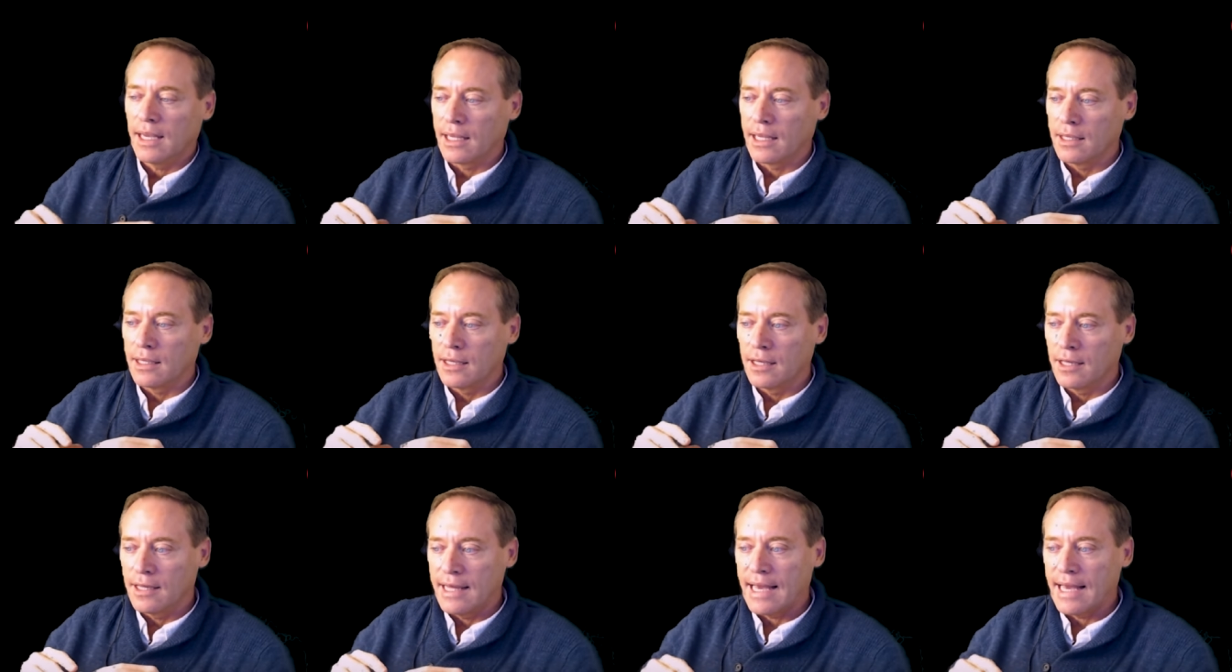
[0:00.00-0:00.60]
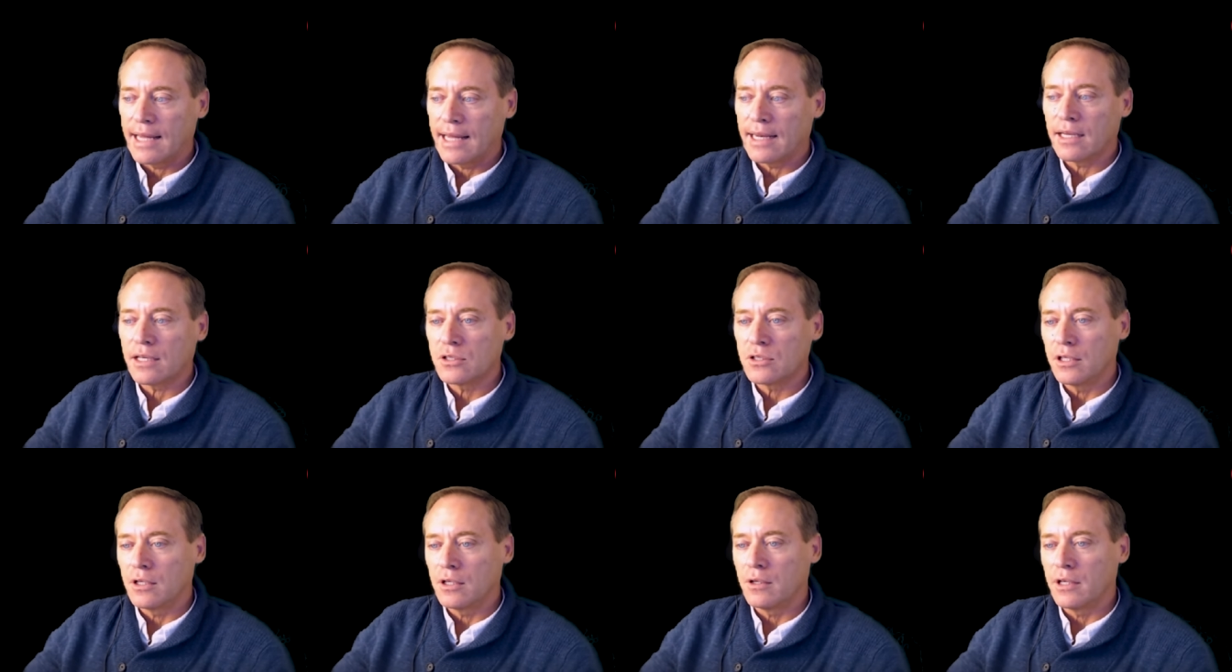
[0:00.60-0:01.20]
And that
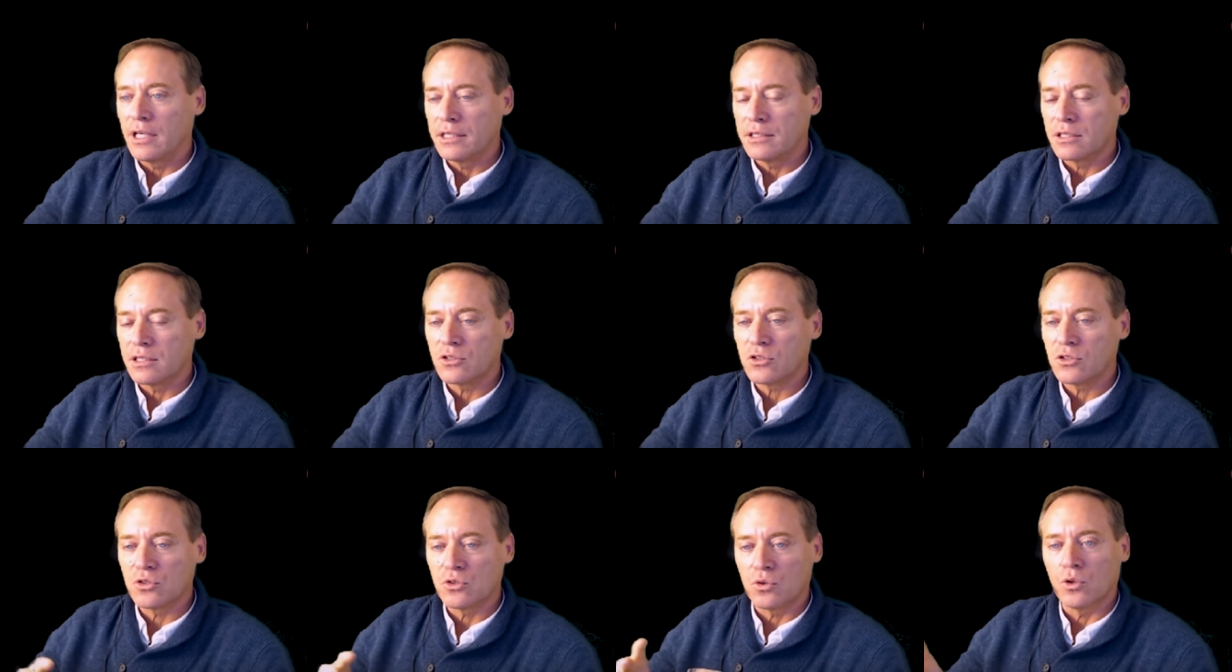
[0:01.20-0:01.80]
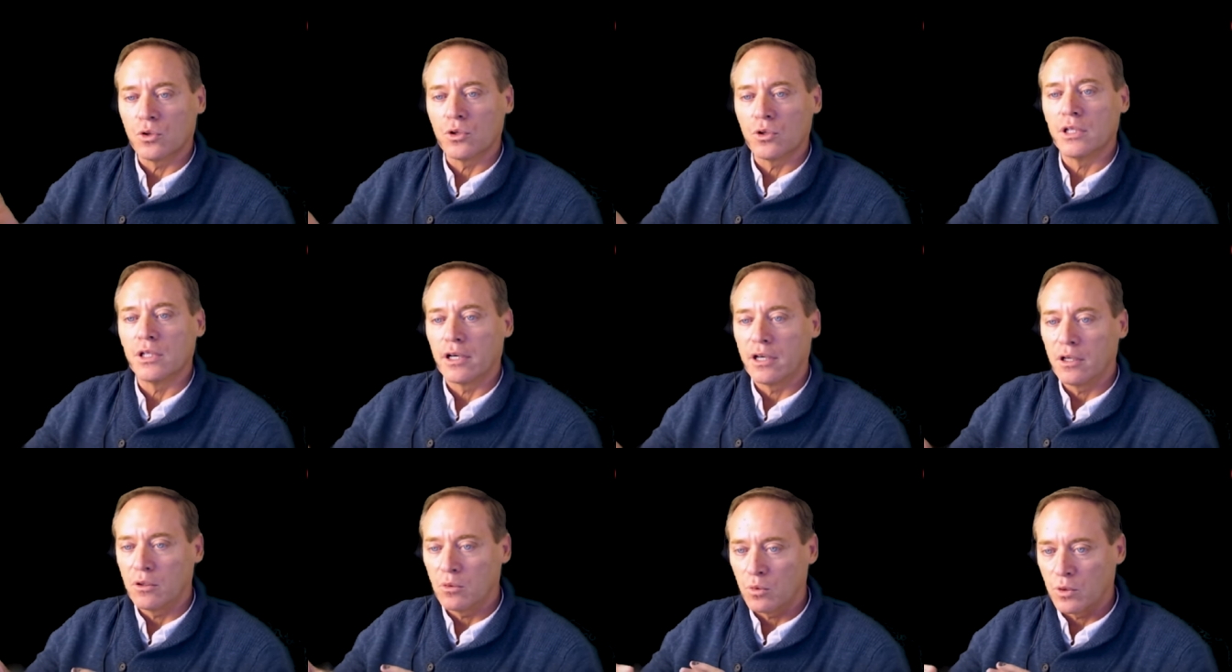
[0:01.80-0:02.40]
actually creates
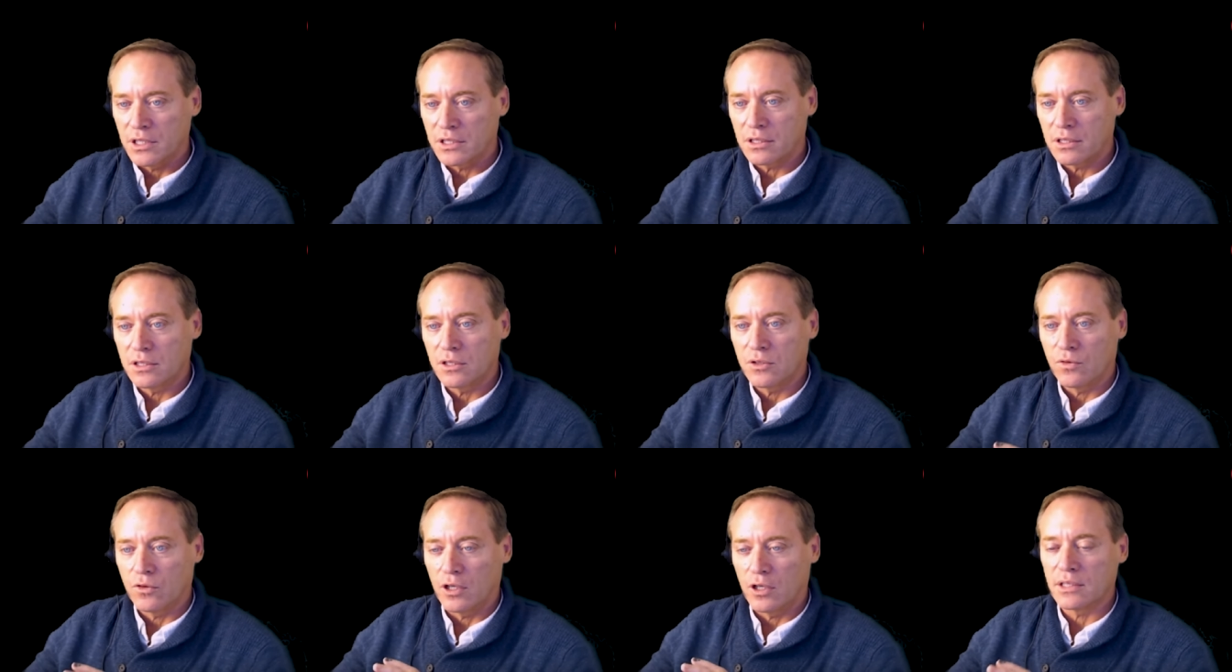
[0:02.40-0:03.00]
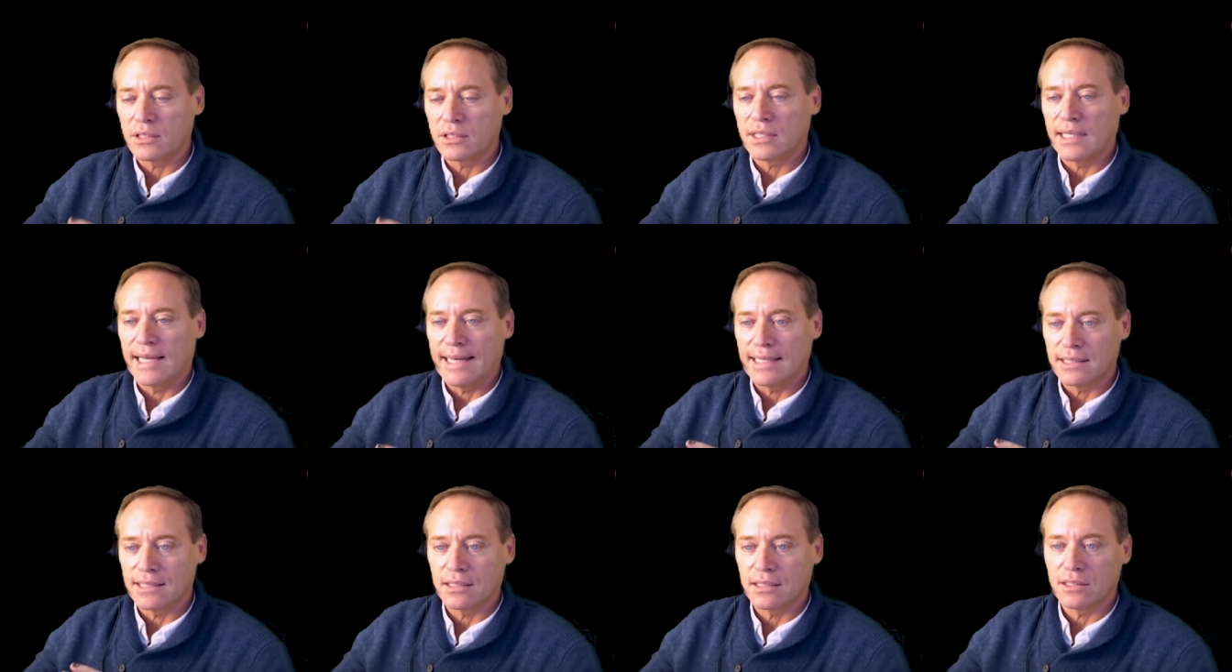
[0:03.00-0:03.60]
extraordinary risks for us
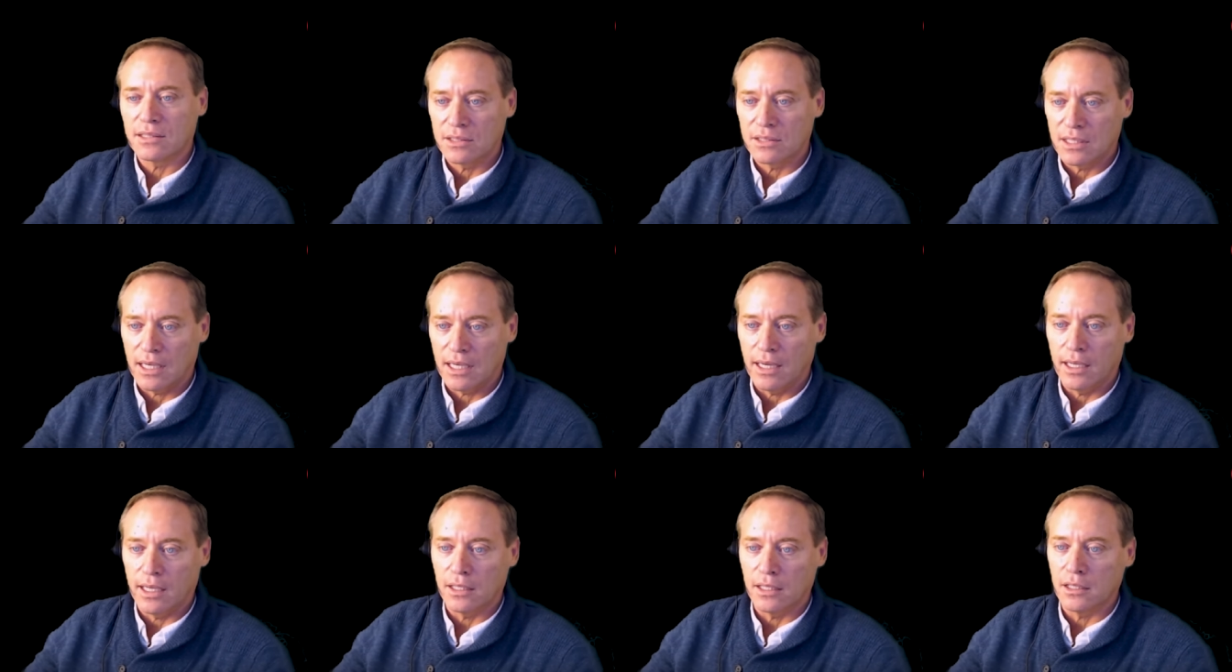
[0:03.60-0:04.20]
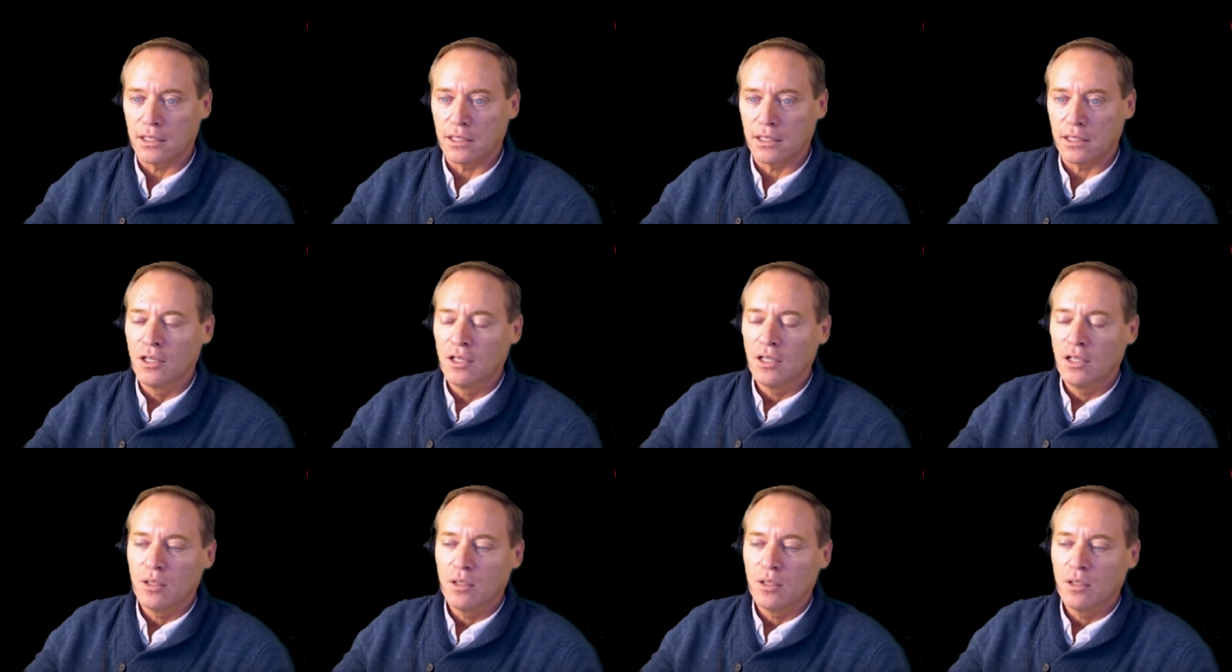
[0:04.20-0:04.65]
as a society